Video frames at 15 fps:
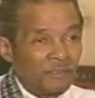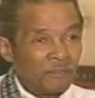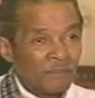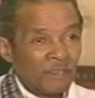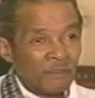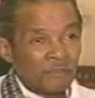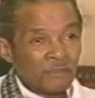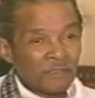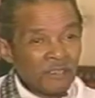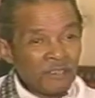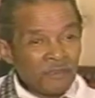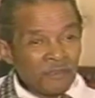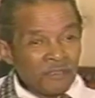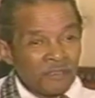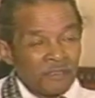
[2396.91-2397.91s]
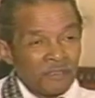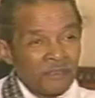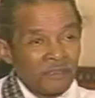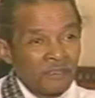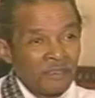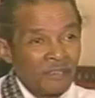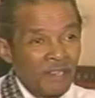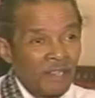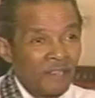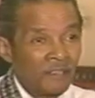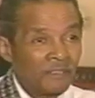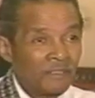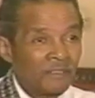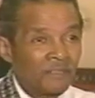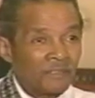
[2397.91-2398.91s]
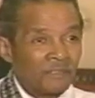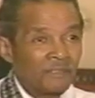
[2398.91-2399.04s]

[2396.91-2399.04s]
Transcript: but I want to hear what they're doing now, you know.